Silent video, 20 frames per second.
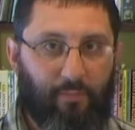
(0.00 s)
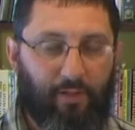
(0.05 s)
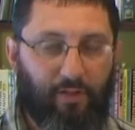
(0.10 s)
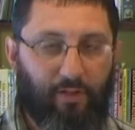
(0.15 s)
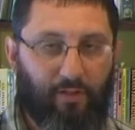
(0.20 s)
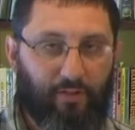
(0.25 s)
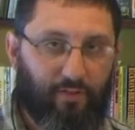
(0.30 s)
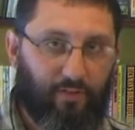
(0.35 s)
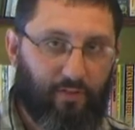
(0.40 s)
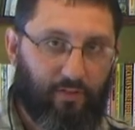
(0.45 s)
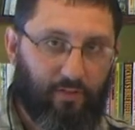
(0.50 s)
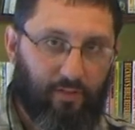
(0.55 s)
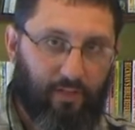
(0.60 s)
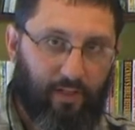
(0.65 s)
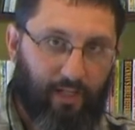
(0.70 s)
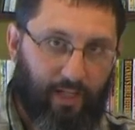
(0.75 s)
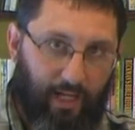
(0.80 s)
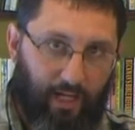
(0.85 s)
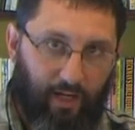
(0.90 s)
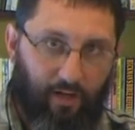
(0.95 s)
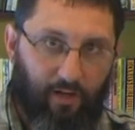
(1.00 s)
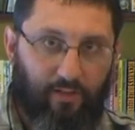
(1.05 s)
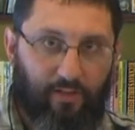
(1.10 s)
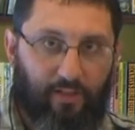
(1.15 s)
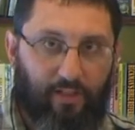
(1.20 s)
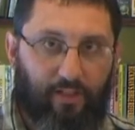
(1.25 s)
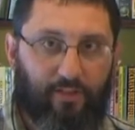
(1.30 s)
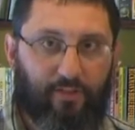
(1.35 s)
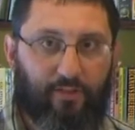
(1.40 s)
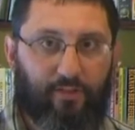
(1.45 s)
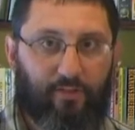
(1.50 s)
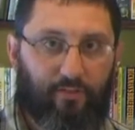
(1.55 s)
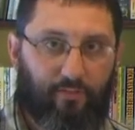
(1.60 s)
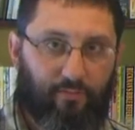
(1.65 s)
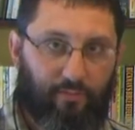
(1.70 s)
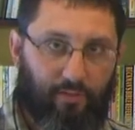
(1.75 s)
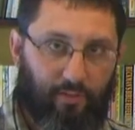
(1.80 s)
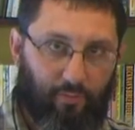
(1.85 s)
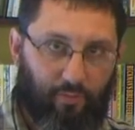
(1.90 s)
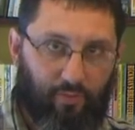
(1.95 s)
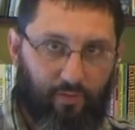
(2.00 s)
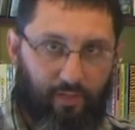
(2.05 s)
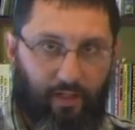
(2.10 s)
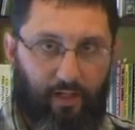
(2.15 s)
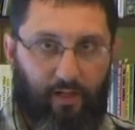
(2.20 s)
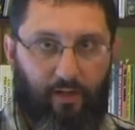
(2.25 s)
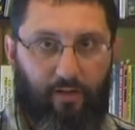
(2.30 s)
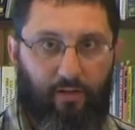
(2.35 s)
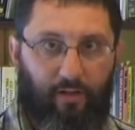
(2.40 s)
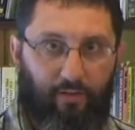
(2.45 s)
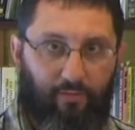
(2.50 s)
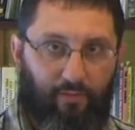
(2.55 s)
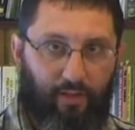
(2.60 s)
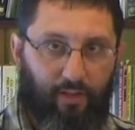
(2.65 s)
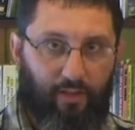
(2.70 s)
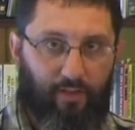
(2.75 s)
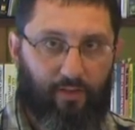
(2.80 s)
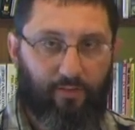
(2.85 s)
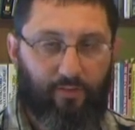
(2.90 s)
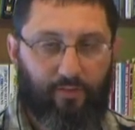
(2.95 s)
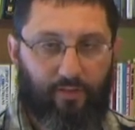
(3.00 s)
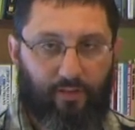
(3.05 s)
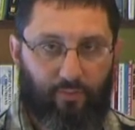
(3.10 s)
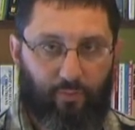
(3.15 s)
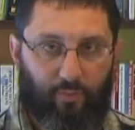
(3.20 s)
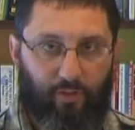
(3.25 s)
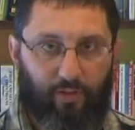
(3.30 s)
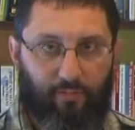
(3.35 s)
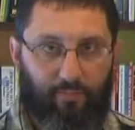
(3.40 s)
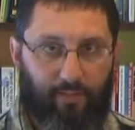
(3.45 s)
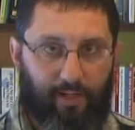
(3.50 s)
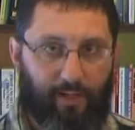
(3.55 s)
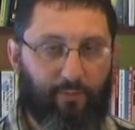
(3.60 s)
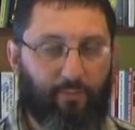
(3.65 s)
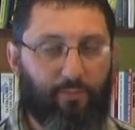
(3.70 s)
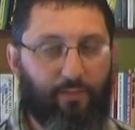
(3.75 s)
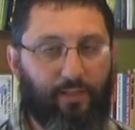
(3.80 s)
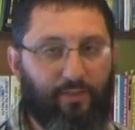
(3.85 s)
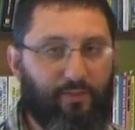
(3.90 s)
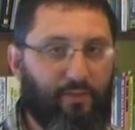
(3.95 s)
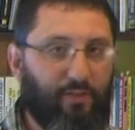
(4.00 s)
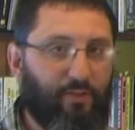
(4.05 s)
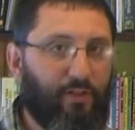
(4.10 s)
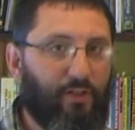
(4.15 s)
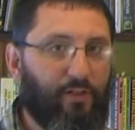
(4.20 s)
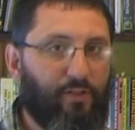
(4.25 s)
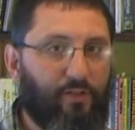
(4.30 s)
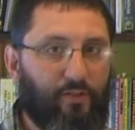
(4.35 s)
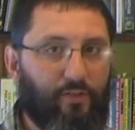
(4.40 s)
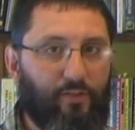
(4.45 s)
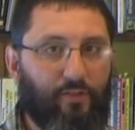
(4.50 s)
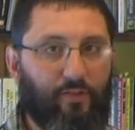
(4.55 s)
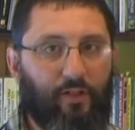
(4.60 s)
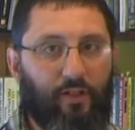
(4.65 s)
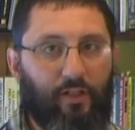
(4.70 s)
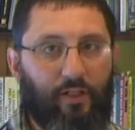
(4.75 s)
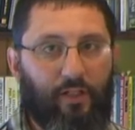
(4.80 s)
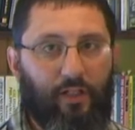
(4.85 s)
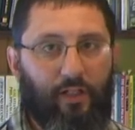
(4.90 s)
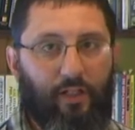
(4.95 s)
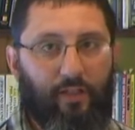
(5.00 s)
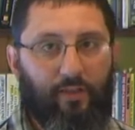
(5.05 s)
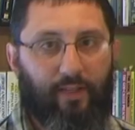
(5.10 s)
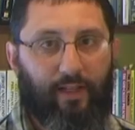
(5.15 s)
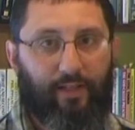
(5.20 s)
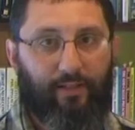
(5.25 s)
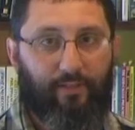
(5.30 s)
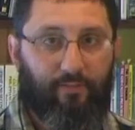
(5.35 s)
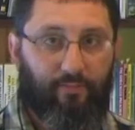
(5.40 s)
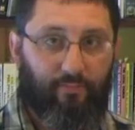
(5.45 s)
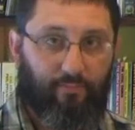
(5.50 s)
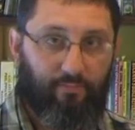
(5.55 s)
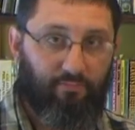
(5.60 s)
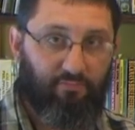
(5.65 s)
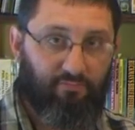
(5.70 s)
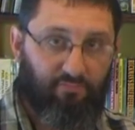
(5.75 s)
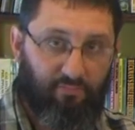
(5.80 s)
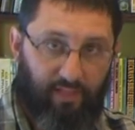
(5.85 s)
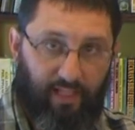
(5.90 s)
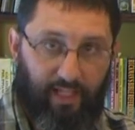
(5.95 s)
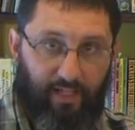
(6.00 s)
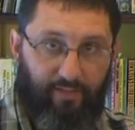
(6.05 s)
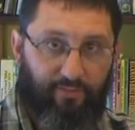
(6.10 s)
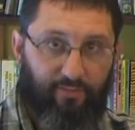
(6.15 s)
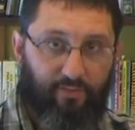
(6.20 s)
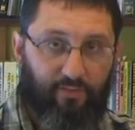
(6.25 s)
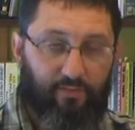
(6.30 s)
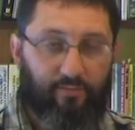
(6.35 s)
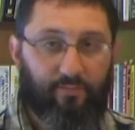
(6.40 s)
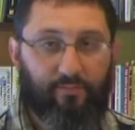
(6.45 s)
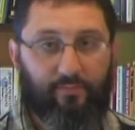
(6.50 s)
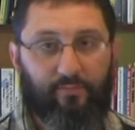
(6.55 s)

because the heretics that were there and everything else, these weird Bible believing Christians that left,